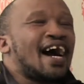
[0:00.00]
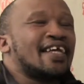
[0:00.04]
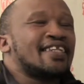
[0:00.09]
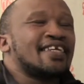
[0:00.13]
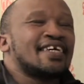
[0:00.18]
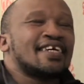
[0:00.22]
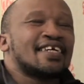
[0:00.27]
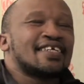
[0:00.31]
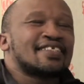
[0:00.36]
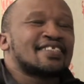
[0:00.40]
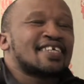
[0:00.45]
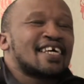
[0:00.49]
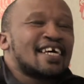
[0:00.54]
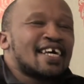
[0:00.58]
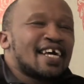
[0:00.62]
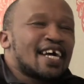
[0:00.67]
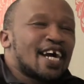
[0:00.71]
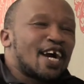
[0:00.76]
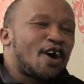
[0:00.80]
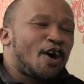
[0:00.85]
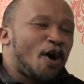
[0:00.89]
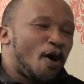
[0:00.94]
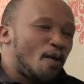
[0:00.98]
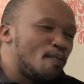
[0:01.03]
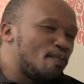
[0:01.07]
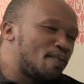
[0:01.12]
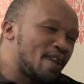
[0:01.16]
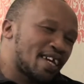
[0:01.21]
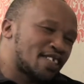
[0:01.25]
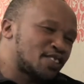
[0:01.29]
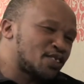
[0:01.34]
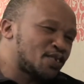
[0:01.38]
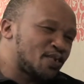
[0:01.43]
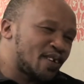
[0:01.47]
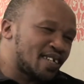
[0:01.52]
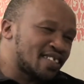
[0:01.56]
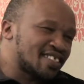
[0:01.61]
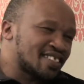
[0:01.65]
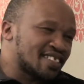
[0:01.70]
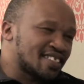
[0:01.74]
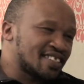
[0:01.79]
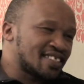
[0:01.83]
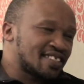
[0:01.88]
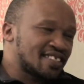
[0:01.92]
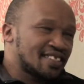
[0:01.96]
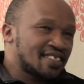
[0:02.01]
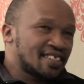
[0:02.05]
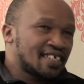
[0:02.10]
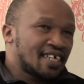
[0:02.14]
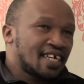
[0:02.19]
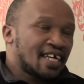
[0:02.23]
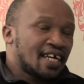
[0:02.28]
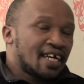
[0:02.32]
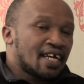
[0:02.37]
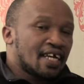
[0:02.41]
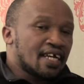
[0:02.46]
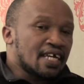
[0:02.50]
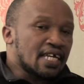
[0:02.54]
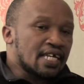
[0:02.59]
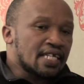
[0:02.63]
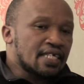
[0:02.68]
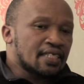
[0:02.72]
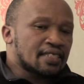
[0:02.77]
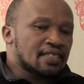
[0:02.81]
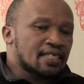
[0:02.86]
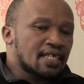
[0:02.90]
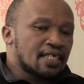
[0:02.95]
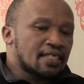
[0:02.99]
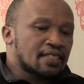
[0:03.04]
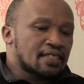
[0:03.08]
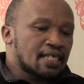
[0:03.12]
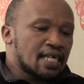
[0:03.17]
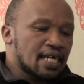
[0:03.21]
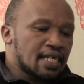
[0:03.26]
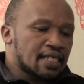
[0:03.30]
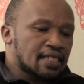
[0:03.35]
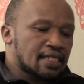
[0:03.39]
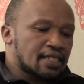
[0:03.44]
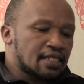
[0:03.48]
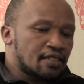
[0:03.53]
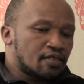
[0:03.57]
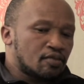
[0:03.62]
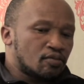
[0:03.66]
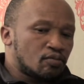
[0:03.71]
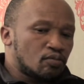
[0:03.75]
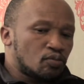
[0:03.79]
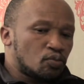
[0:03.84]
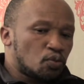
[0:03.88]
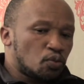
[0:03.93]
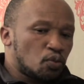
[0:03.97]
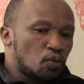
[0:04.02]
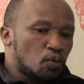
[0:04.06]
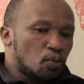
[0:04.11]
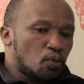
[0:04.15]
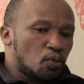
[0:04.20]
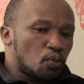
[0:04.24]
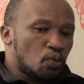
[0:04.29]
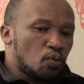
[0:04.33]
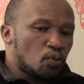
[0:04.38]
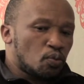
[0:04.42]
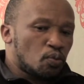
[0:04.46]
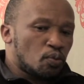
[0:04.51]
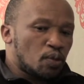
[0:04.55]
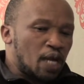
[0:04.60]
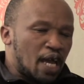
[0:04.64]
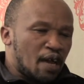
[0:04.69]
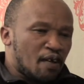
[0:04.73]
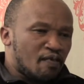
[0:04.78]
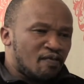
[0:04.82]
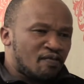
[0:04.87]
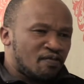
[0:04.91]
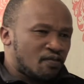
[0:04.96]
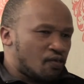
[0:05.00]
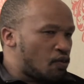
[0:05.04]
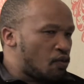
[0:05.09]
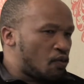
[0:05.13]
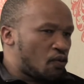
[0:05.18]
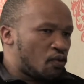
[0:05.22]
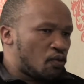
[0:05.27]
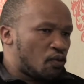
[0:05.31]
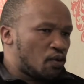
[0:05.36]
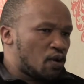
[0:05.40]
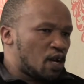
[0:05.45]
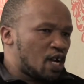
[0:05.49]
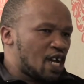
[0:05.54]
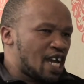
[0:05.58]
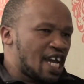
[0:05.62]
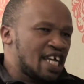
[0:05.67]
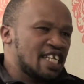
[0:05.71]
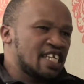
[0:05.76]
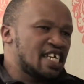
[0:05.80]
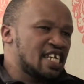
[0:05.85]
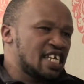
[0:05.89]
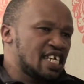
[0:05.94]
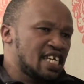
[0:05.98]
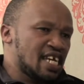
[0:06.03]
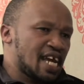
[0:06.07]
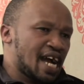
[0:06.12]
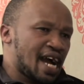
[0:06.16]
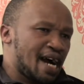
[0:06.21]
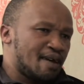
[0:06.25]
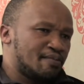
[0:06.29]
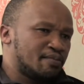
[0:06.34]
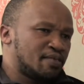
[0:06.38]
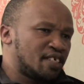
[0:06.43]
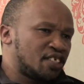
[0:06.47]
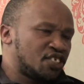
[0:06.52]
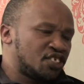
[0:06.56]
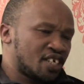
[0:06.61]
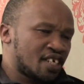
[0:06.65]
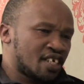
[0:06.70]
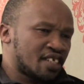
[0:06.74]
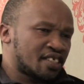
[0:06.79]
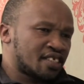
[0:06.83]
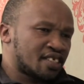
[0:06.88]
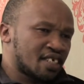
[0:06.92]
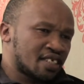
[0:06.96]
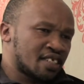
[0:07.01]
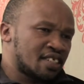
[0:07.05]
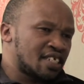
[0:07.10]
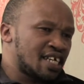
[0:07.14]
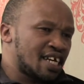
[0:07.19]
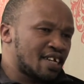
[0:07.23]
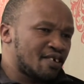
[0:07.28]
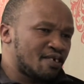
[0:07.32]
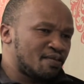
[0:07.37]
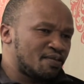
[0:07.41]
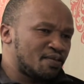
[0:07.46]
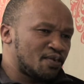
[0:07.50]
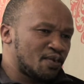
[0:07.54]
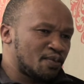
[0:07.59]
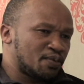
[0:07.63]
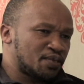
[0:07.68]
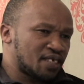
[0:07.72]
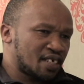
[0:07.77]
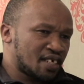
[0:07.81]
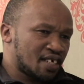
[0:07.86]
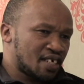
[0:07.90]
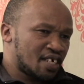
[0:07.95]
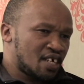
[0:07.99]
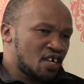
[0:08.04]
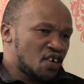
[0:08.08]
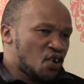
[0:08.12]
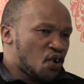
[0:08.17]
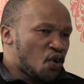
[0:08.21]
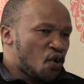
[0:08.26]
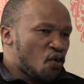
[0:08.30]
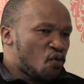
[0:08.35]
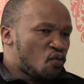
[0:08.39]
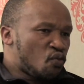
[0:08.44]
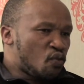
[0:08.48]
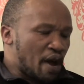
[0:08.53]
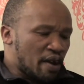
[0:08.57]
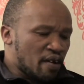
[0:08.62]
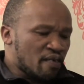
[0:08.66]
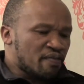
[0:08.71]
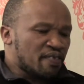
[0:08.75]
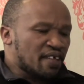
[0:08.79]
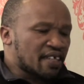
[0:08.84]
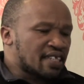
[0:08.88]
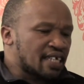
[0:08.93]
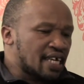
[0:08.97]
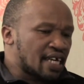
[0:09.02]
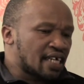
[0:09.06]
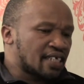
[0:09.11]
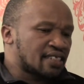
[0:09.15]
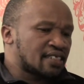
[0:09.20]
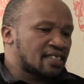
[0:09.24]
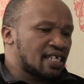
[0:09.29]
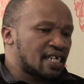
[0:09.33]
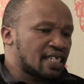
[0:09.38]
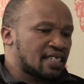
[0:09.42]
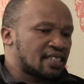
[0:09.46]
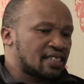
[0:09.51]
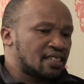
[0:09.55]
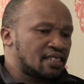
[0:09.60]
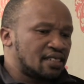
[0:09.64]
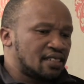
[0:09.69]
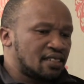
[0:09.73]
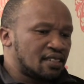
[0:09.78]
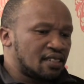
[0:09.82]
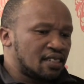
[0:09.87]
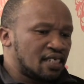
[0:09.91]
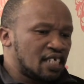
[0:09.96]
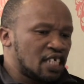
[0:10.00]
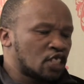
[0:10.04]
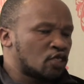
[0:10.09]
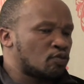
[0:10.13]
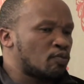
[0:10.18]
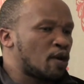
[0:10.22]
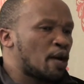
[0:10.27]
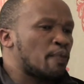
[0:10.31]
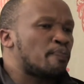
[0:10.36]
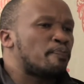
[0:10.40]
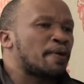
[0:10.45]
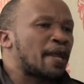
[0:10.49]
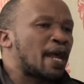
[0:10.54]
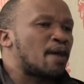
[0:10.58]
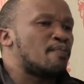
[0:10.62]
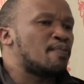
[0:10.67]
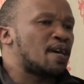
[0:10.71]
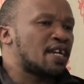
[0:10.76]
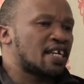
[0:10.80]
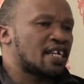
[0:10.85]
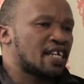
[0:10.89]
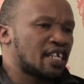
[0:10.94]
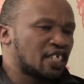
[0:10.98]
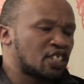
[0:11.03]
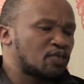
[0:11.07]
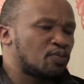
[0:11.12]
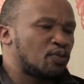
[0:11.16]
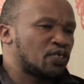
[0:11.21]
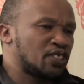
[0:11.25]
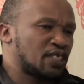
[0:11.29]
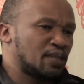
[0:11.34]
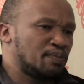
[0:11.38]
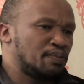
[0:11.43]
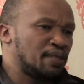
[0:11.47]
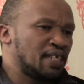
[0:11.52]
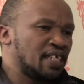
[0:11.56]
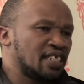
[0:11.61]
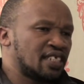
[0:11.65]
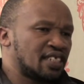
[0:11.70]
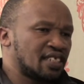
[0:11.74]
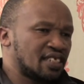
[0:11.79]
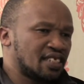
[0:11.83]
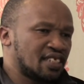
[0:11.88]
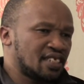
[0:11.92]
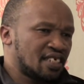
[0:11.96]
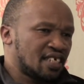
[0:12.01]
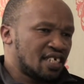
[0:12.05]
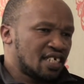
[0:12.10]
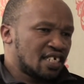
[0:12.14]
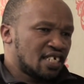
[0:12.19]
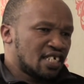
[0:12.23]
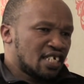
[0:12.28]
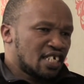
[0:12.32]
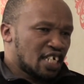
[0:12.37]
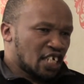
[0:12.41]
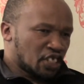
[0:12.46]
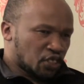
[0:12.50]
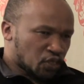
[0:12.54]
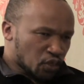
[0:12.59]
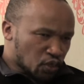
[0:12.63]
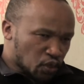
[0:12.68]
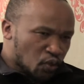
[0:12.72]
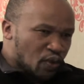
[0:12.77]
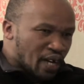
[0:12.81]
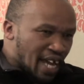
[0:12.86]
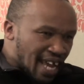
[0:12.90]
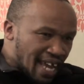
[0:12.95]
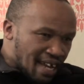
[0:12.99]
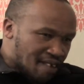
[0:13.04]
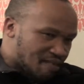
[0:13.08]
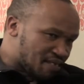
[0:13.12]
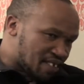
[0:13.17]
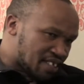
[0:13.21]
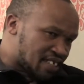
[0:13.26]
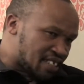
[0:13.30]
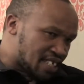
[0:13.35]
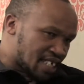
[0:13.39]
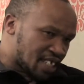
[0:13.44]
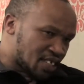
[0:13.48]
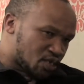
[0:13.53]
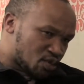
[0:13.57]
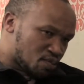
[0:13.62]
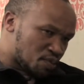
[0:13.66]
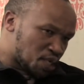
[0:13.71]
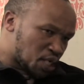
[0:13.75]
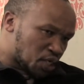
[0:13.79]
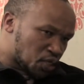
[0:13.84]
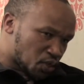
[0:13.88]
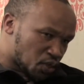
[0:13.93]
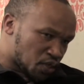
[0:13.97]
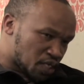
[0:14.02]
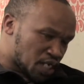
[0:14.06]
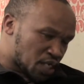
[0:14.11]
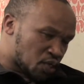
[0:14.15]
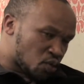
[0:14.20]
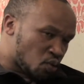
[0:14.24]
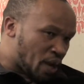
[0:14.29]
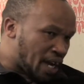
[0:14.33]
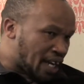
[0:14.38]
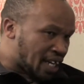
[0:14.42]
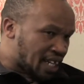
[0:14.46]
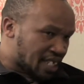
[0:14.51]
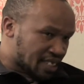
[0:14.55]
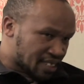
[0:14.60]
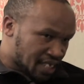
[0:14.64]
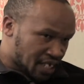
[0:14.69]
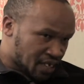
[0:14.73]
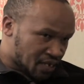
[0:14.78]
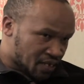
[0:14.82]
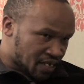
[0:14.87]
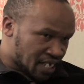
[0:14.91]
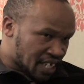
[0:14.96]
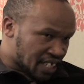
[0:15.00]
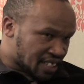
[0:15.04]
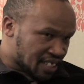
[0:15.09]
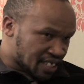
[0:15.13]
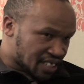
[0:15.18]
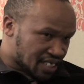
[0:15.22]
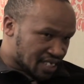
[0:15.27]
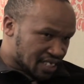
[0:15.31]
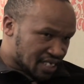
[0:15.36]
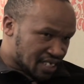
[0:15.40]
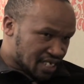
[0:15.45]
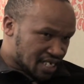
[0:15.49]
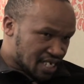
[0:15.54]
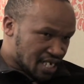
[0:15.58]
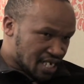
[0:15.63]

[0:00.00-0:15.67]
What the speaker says: I think it's a complex question, in the sense that I'm the General Secretary of NUMSA. One of the things that is my primary responsibility is to do everything to make sure that workers are united,